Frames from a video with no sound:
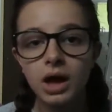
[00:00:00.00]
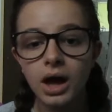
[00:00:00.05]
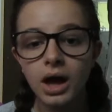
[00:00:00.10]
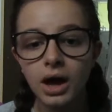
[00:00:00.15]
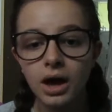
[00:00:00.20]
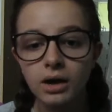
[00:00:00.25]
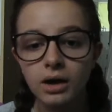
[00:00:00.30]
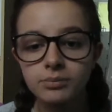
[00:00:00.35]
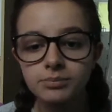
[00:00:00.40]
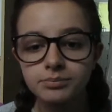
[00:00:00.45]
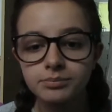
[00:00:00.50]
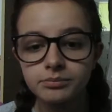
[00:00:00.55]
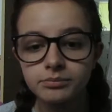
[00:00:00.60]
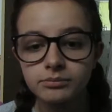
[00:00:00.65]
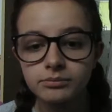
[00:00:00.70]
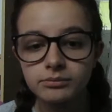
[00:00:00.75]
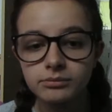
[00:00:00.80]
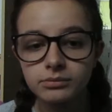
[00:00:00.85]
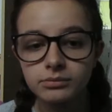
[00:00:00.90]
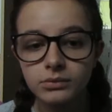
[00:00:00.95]

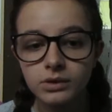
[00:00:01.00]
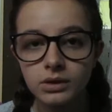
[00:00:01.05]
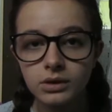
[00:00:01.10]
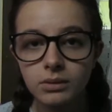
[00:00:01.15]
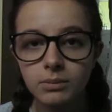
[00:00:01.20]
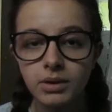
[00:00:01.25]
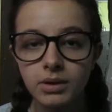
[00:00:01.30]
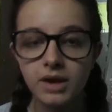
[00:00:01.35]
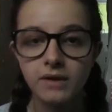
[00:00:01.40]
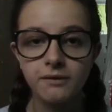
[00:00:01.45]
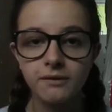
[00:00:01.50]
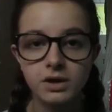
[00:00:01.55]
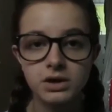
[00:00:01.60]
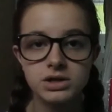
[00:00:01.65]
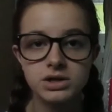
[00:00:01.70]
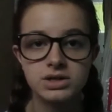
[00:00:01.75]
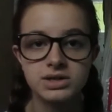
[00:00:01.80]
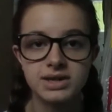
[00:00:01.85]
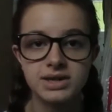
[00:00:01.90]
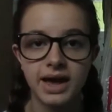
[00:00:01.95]
But if I
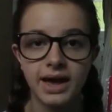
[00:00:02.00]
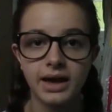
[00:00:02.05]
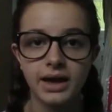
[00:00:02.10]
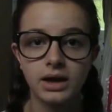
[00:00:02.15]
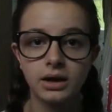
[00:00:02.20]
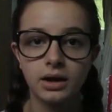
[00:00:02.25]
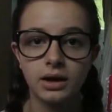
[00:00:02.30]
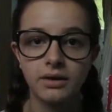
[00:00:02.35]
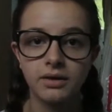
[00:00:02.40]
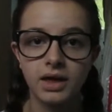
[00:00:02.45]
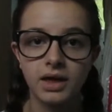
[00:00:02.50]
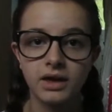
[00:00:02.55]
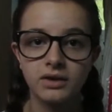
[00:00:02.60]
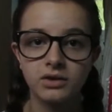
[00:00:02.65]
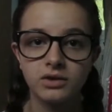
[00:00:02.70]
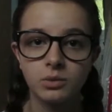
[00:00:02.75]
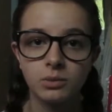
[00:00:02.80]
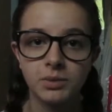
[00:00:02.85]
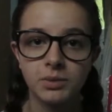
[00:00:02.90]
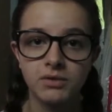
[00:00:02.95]
just sat here like
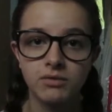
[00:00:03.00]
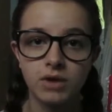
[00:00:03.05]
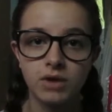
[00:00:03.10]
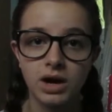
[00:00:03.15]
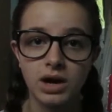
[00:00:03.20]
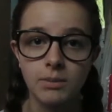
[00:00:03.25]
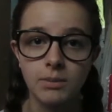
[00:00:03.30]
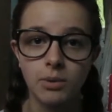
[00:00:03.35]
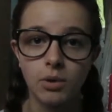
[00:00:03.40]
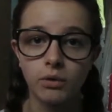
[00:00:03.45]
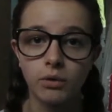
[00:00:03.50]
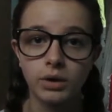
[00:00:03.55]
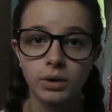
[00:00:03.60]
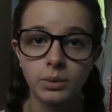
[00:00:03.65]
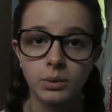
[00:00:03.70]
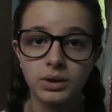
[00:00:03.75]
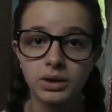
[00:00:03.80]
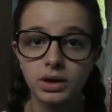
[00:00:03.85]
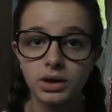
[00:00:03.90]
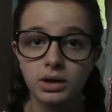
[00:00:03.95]
this, it would be really
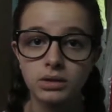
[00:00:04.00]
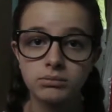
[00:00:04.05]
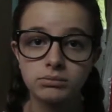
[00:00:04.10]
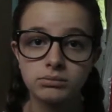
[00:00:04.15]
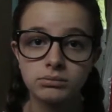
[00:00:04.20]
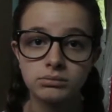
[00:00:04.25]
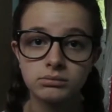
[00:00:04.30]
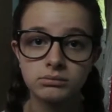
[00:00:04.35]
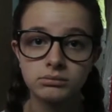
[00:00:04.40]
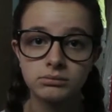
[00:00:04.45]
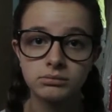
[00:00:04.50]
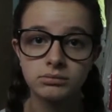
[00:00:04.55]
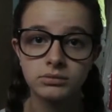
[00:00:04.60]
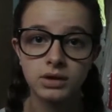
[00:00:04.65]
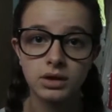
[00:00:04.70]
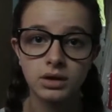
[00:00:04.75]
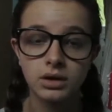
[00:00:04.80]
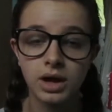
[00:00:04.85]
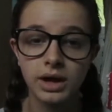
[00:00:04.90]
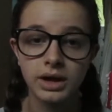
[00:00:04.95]
boring, wouldn't it?
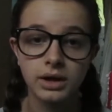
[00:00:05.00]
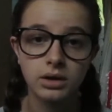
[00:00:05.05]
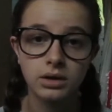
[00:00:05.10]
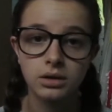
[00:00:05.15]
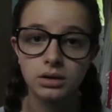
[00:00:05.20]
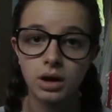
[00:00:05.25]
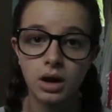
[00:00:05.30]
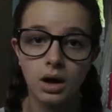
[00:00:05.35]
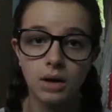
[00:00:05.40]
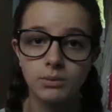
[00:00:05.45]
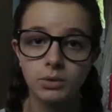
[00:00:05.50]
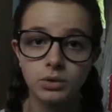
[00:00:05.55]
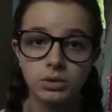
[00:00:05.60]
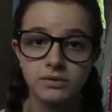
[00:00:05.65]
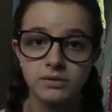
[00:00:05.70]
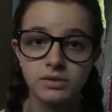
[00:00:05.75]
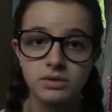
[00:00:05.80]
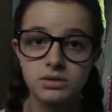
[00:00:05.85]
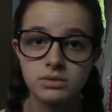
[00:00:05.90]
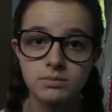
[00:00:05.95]
Like, I'm not
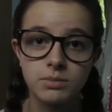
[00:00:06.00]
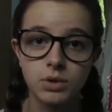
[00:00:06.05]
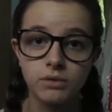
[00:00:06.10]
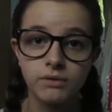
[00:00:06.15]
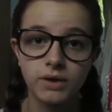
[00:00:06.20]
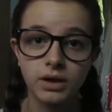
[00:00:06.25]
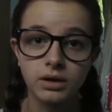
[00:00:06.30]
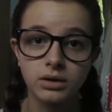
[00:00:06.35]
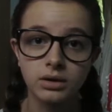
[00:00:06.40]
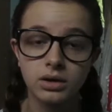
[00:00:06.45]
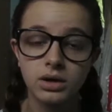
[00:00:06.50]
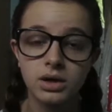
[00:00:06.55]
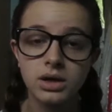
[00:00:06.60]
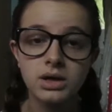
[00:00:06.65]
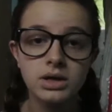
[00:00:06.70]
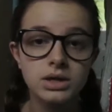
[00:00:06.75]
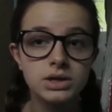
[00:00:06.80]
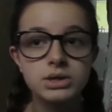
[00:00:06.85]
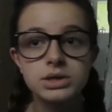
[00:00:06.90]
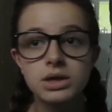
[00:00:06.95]
even moving.
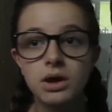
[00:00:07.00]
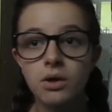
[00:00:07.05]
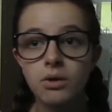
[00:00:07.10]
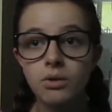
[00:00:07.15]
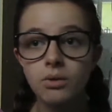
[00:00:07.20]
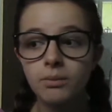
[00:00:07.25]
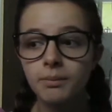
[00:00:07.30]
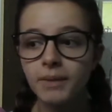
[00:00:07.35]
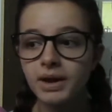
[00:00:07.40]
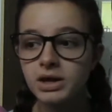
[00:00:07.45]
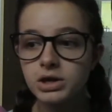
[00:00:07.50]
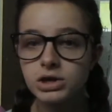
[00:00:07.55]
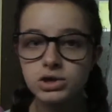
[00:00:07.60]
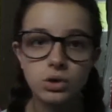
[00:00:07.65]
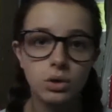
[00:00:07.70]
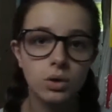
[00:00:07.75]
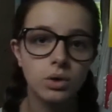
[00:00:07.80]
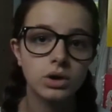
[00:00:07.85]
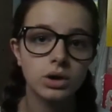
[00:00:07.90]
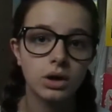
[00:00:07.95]
So make
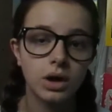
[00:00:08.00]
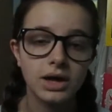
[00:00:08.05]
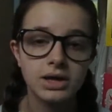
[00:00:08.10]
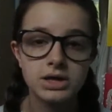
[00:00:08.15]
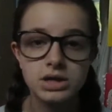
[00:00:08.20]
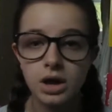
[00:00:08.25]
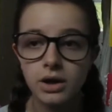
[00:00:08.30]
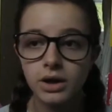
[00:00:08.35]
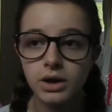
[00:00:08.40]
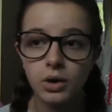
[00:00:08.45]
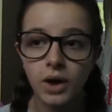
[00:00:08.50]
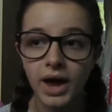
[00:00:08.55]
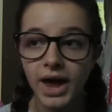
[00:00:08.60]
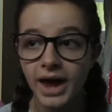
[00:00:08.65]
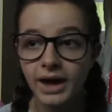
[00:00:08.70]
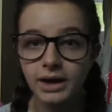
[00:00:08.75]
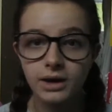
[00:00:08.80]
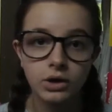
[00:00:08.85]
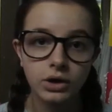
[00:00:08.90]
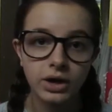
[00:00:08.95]
sure you're like turning your
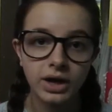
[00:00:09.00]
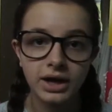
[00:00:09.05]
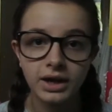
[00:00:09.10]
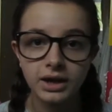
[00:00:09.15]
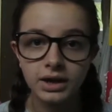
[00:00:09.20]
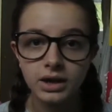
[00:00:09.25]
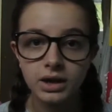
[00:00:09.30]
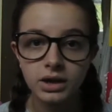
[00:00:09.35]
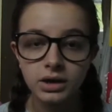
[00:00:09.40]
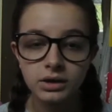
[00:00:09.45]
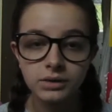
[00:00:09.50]
head, looking.